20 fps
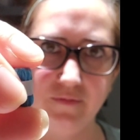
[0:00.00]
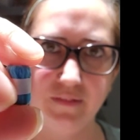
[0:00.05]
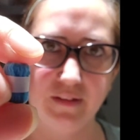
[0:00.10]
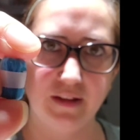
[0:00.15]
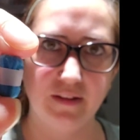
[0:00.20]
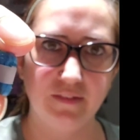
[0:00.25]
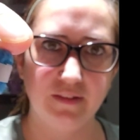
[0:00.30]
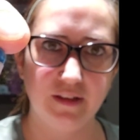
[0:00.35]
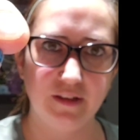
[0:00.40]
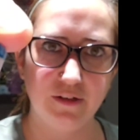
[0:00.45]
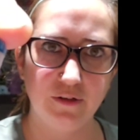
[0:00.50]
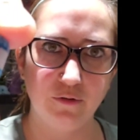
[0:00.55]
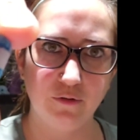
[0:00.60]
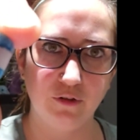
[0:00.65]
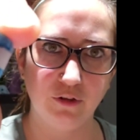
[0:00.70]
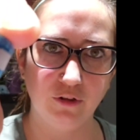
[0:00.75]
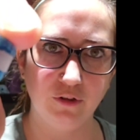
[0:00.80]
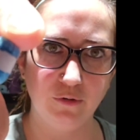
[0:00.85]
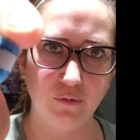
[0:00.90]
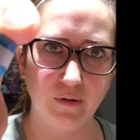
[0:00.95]
and then you
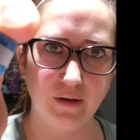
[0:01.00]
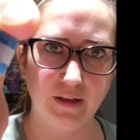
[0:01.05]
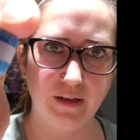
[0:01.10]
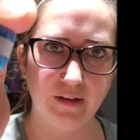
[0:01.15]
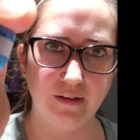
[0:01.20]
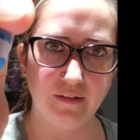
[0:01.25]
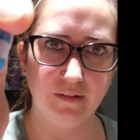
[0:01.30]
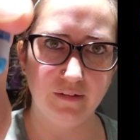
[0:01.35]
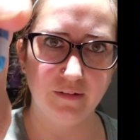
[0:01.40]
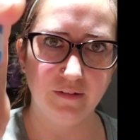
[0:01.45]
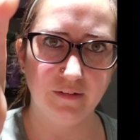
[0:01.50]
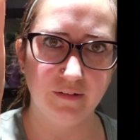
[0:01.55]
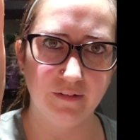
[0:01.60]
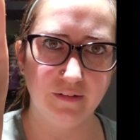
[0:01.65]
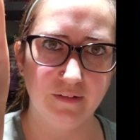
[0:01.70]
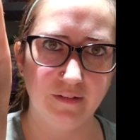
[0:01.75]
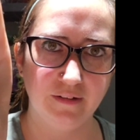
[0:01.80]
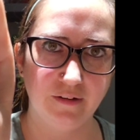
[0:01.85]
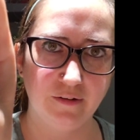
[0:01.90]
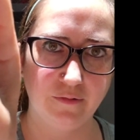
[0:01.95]
glue it
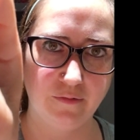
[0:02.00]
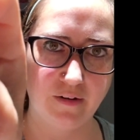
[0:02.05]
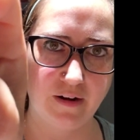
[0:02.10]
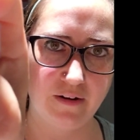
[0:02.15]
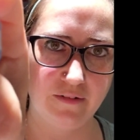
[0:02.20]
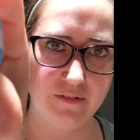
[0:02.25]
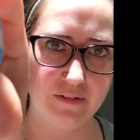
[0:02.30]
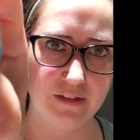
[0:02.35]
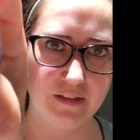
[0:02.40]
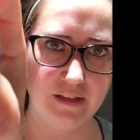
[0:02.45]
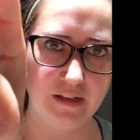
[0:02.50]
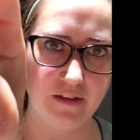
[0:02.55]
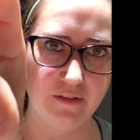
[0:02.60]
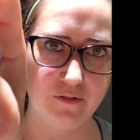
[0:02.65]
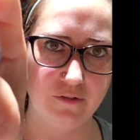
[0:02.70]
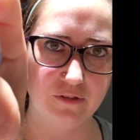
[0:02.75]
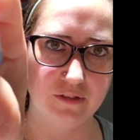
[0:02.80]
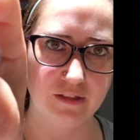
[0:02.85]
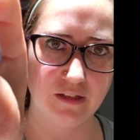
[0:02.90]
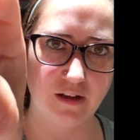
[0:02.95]
around to the
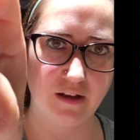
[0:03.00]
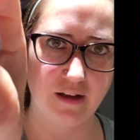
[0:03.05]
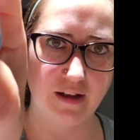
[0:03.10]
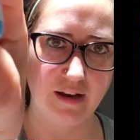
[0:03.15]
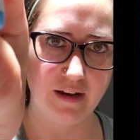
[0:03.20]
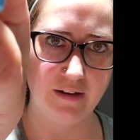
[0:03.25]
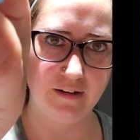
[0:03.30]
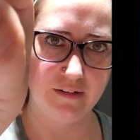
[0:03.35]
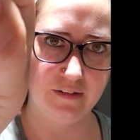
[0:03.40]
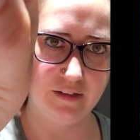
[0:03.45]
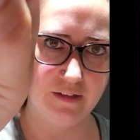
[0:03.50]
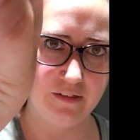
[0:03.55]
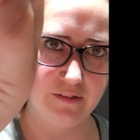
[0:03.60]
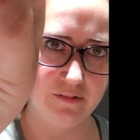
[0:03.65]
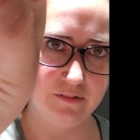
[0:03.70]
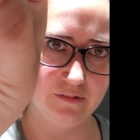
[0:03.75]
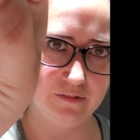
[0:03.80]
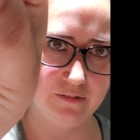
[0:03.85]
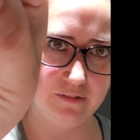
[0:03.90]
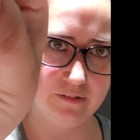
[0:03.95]
other side. Can you
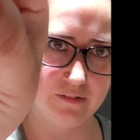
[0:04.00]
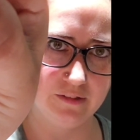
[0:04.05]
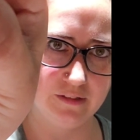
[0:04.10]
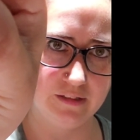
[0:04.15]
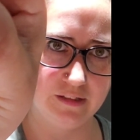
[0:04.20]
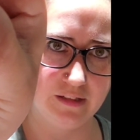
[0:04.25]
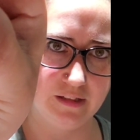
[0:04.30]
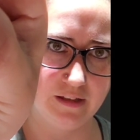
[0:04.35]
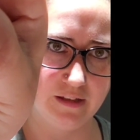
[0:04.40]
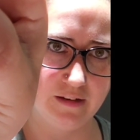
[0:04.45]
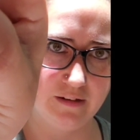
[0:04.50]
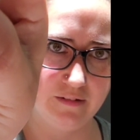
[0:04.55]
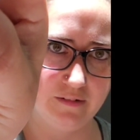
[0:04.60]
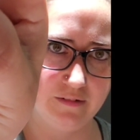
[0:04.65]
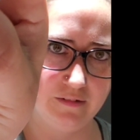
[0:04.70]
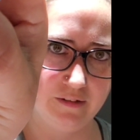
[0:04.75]
see that?